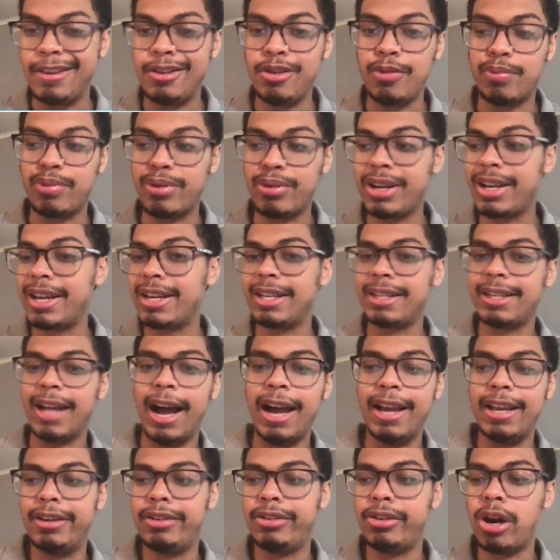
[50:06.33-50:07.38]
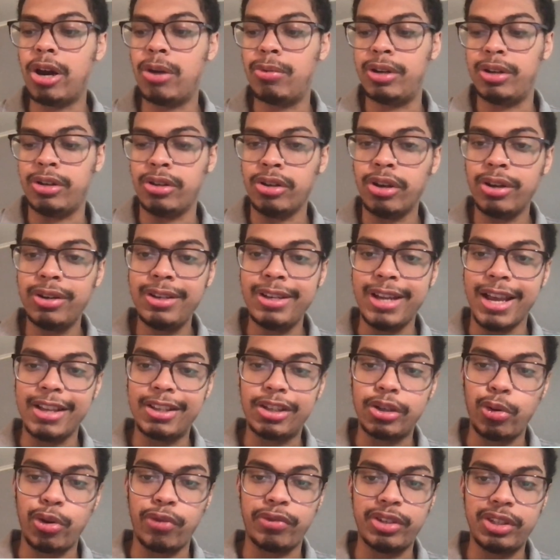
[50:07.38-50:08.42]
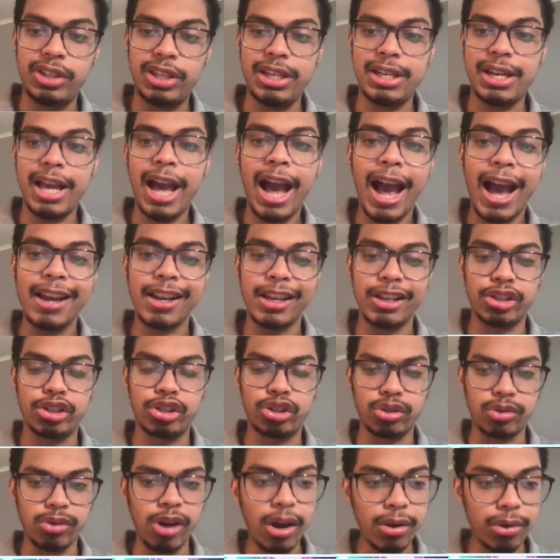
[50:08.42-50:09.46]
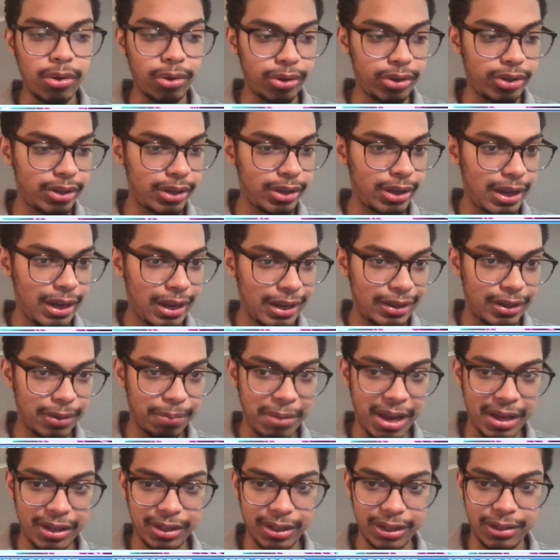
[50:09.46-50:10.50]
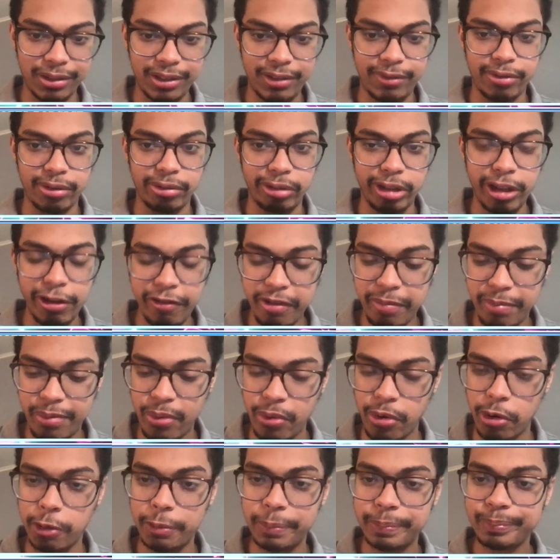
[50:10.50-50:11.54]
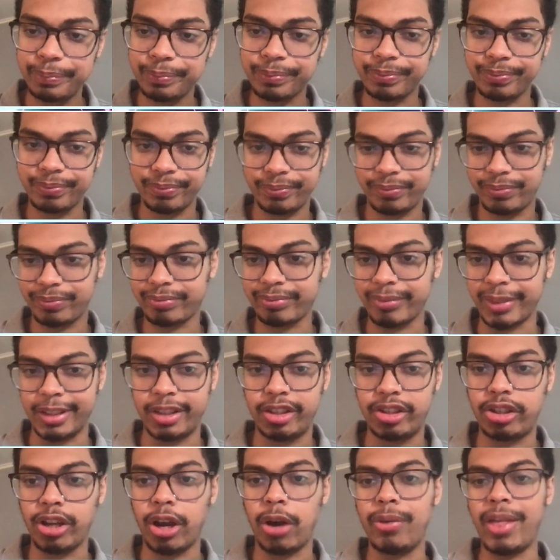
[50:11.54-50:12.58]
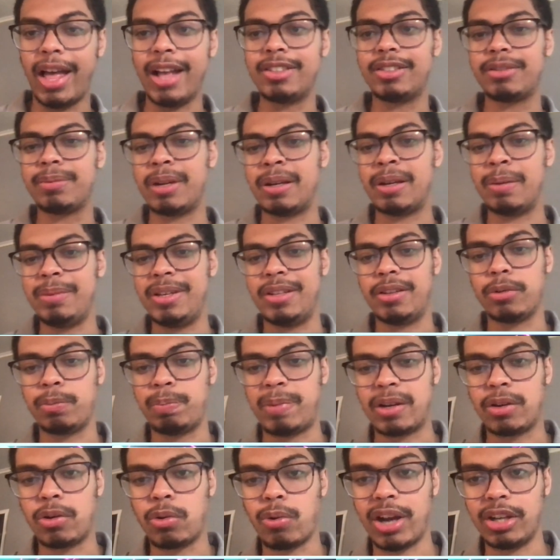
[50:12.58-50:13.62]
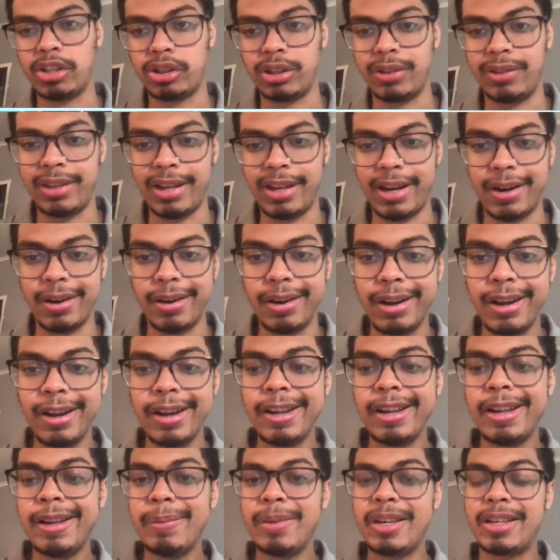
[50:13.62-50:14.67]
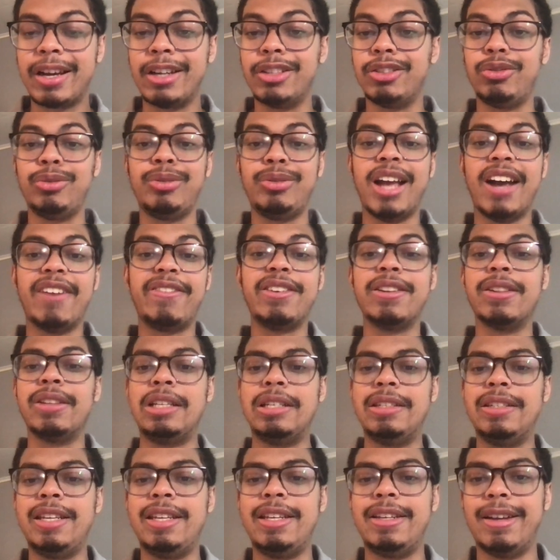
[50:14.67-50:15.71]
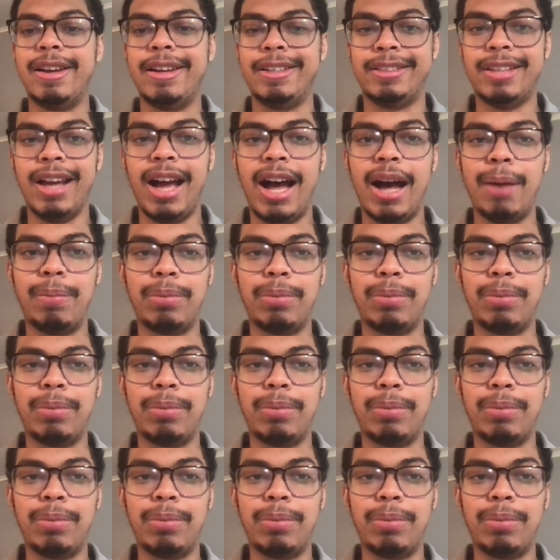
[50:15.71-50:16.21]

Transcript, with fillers: you bring in a guy in Darwin Nunez who we've seen had his struggles domestically for Liverpool. so that's going to be the big question there because you definitely need a top